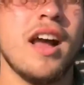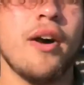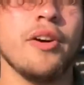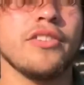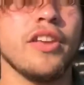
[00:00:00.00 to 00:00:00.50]
I
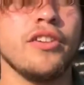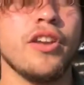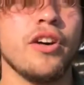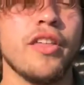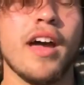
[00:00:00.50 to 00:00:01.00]
want to let you
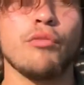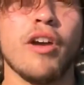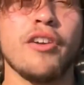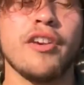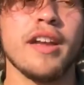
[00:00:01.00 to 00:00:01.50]
know that
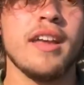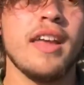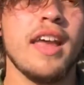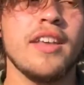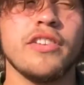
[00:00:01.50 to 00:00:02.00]
rhetoric
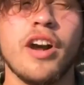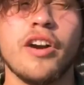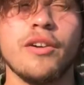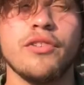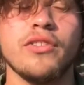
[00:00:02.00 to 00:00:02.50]
is an
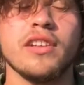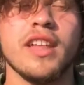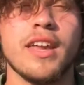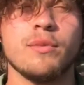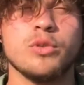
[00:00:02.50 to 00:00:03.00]
art of using
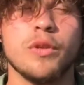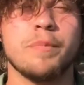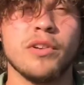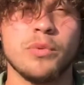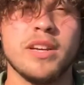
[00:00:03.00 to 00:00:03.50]
language with
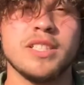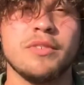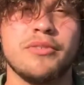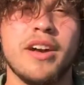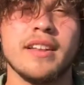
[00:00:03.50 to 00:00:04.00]
persuasive
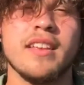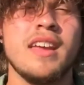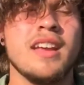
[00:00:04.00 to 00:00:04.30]
effect.